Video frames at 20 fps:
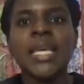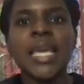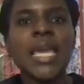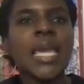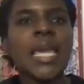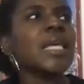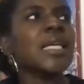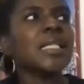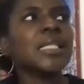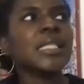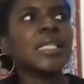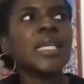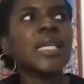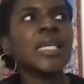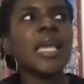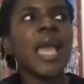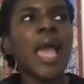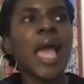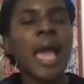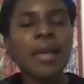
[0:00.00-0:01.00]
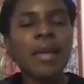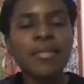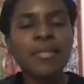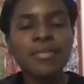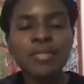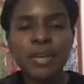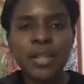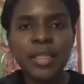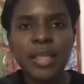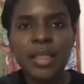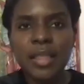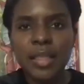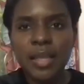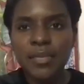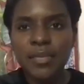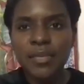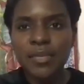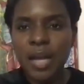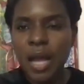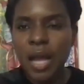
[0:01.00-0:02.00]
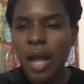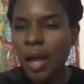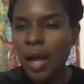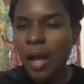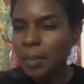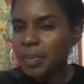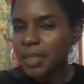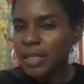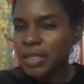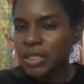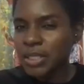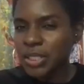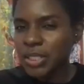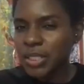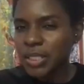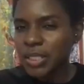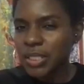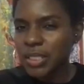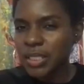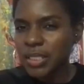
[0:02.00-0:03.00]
Can't they see everything that they've accomplished?